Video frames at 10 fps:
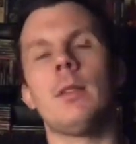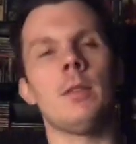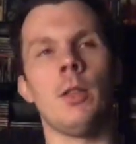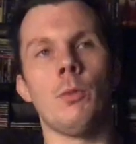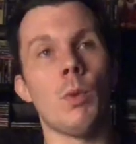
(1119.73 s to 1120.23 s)

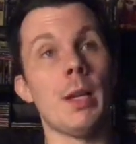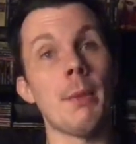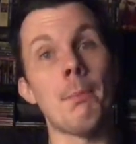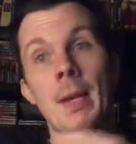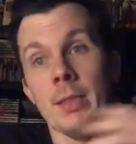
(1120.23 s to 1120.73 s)
you know, one of the
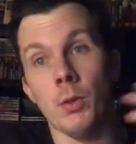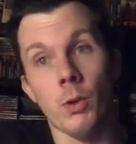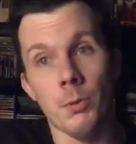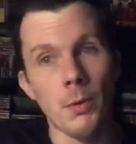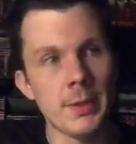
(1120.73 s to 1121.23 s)
best
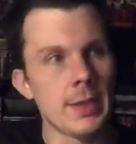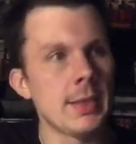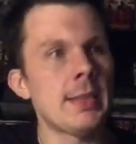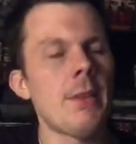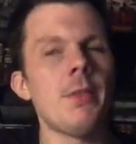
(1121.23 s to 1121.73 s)
horror movies in the
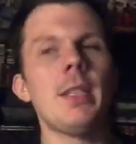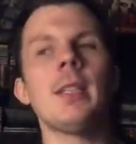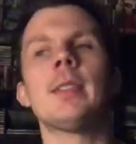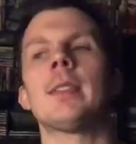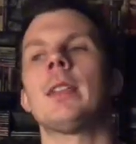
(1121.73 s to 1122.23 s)

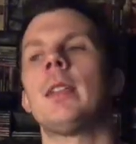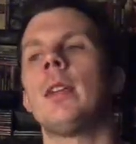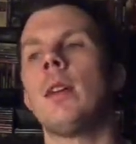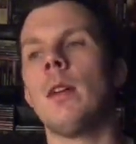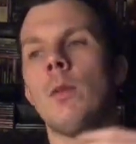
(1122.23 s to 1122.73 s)
70s
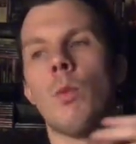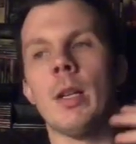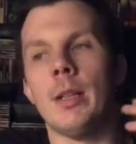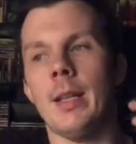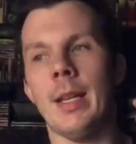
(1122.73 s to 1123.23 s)

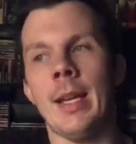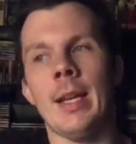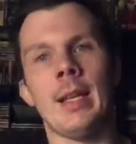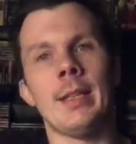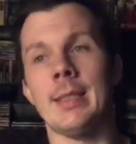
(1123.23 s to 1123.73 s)
what
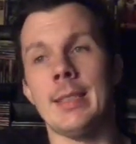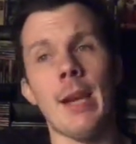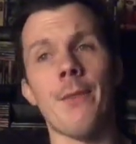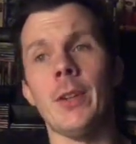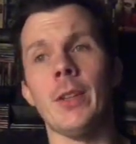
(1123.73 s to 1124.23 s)
and
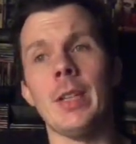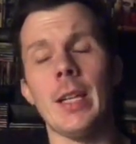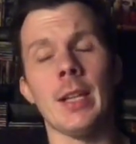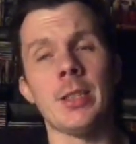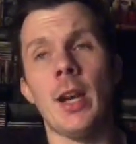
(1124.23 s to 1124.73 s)
definitely
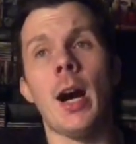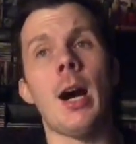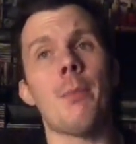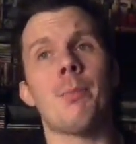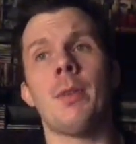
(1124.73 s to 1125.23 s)
a
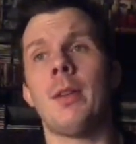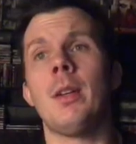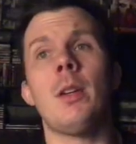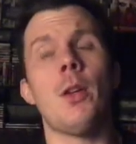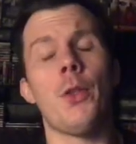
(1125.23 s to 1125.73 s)
top
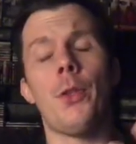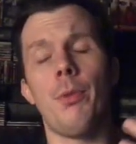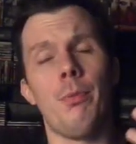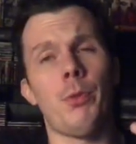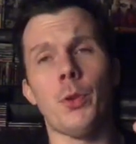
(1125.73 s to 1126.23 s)

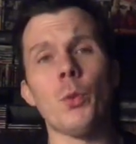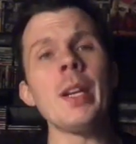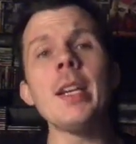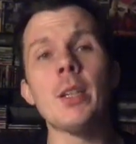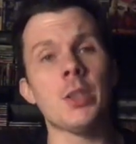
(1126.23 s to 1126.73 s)

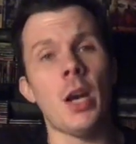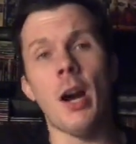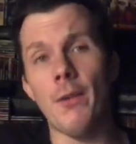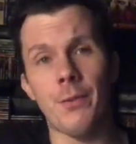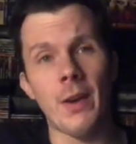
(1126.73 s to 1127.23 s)
three or
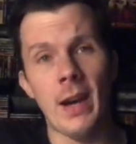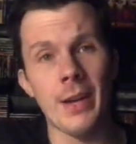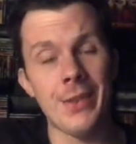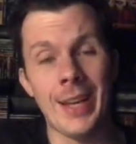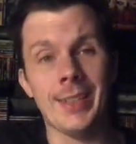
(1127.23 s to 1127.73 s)
top
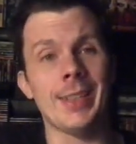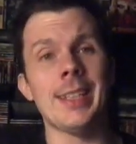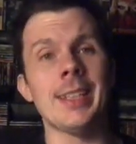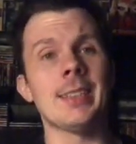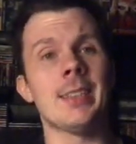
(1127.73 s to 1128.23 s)
five at
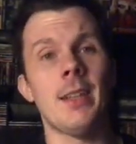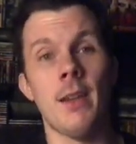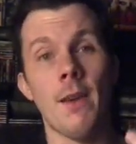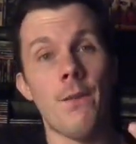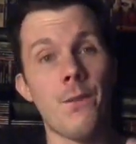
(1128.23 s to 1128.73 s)
least
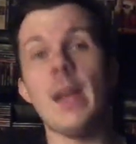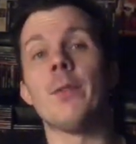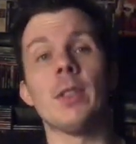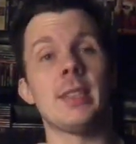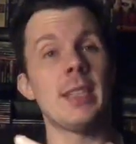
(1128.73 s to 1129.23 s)

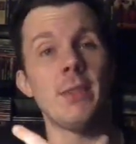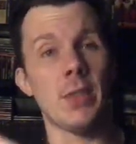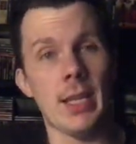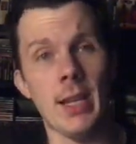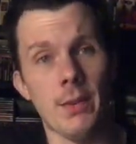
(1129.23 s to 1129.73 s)
favorite Stephen
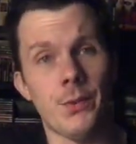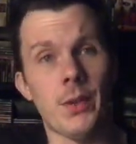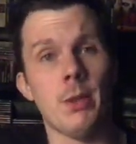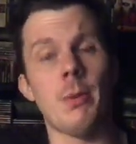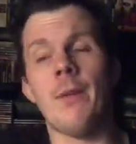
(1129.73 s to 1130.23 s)
King
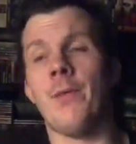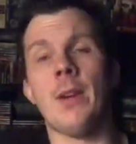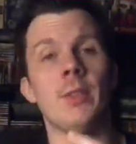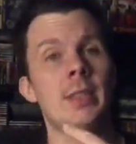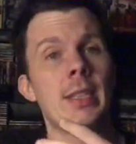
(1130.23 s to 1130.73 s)
film and
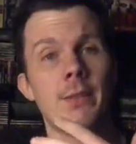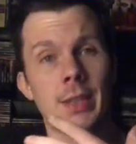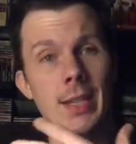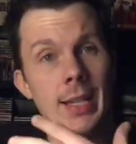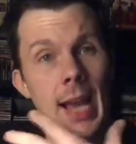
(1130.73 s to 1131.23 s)
favorite Stephen
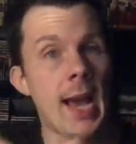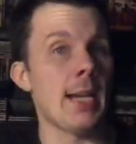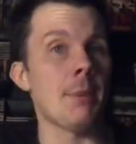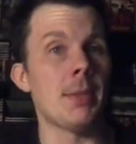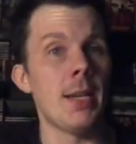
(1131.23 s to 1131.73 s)
King
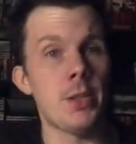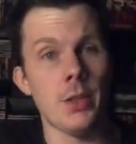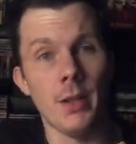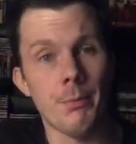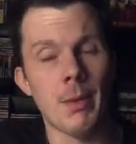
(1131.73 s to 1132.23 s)
adaptation
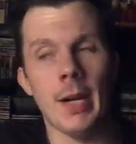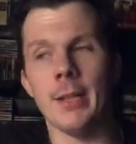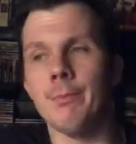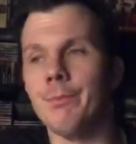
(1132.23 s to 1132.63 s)
of mine.